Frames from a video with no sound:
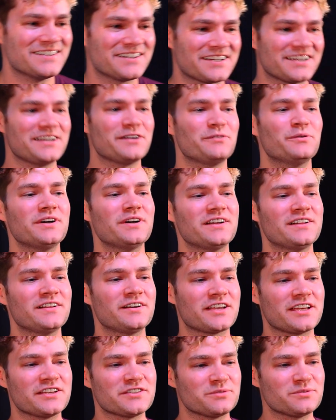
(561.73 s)
Okay. Well.
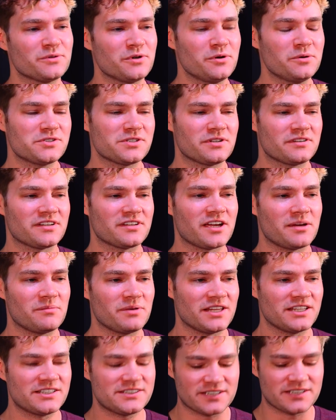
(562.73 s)
Okay. So we're almost out of time,
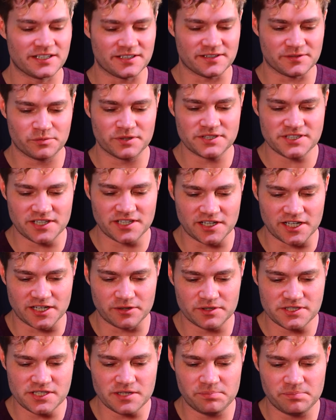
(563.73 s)
but let's like, what's a
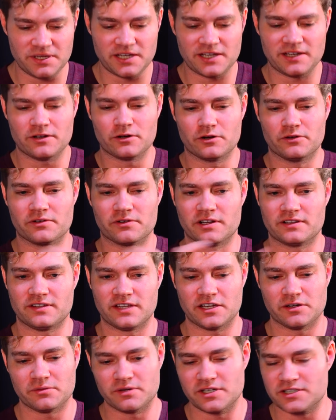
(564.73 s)
what's a big overall
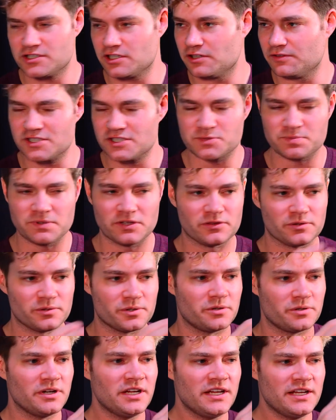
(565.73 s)
takeaway? So you've just been
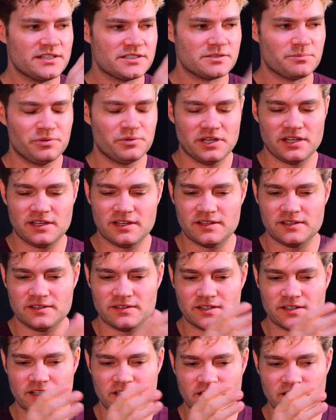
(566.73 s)
through some
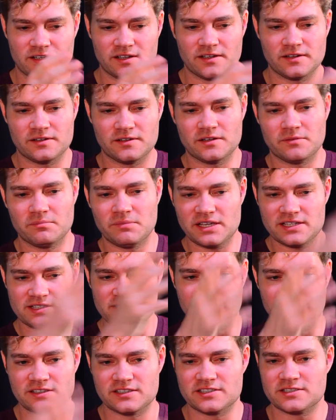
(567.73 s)
pretty uh,
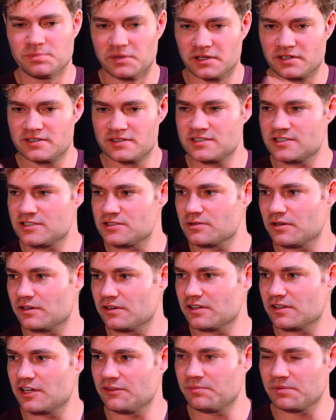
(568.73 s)
amazing experiences
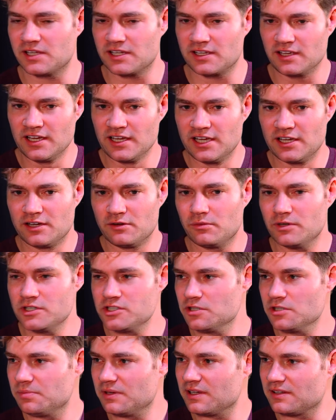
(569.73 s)
throughout your life, but like,
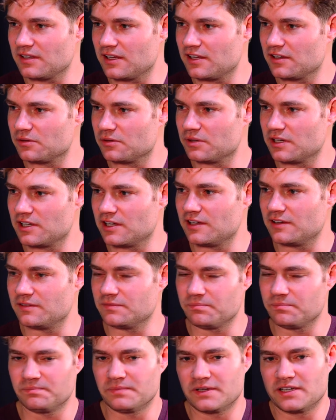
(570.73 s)
what's your big
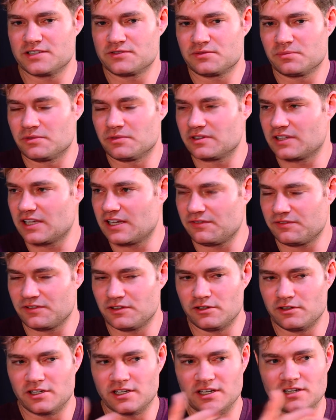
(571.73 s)
takeaway? I guess from your life
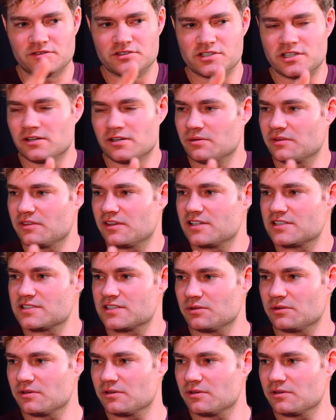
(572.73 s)
that you could kind of share with us.